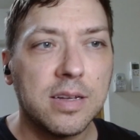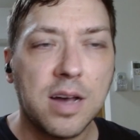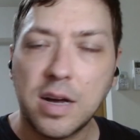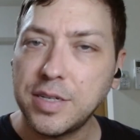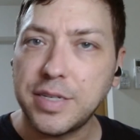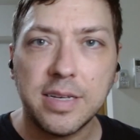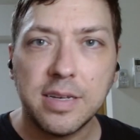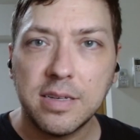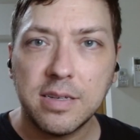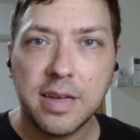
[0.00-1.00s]

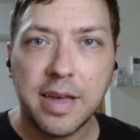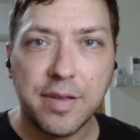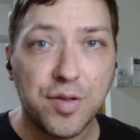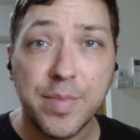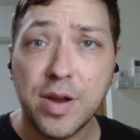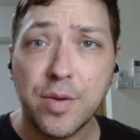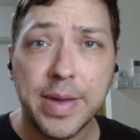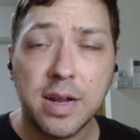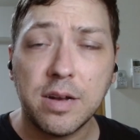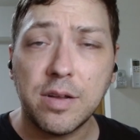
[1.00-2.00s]
Kanji, as you may or
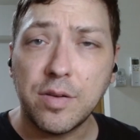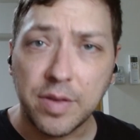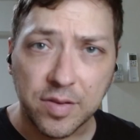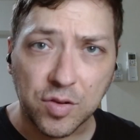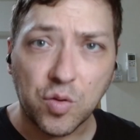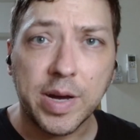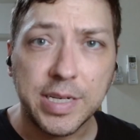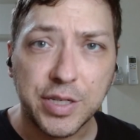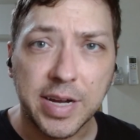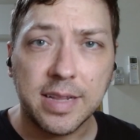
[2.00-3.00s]
may not know, is
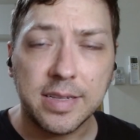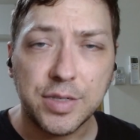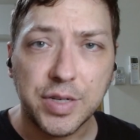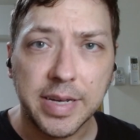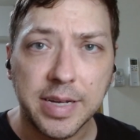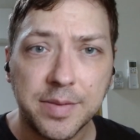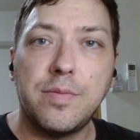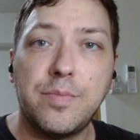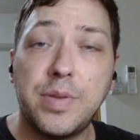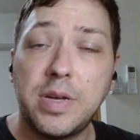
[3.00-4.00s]
quite challenging.
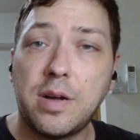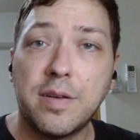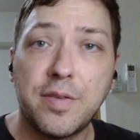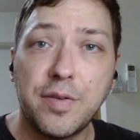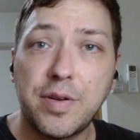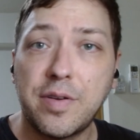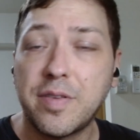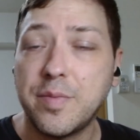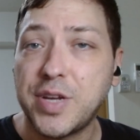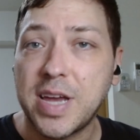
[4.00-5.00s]
But also, there are
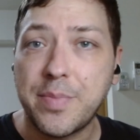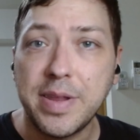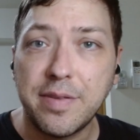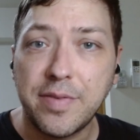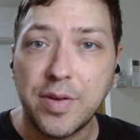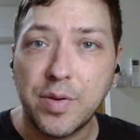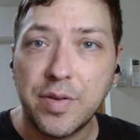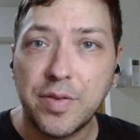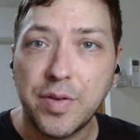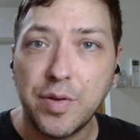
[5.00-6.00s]
some Japanese
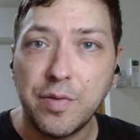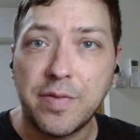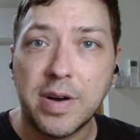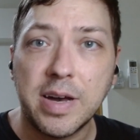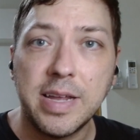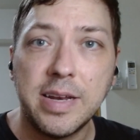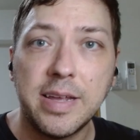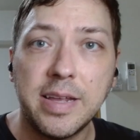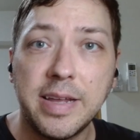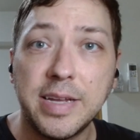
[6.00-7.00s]
viewers who find
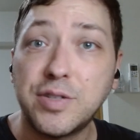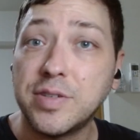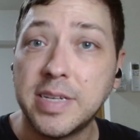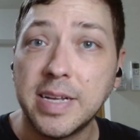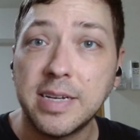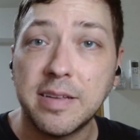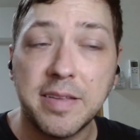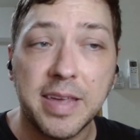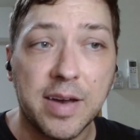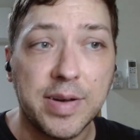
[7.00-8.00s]
it interesting to
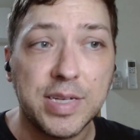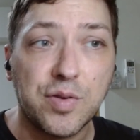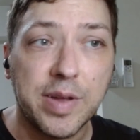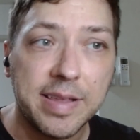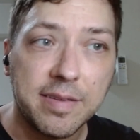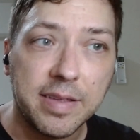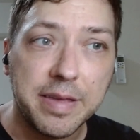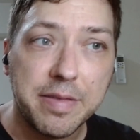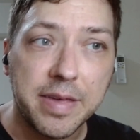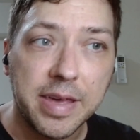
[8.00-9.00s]
see how I
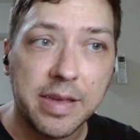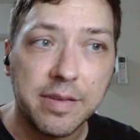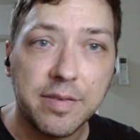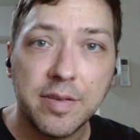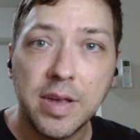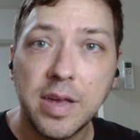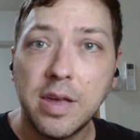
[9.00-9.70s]
translate things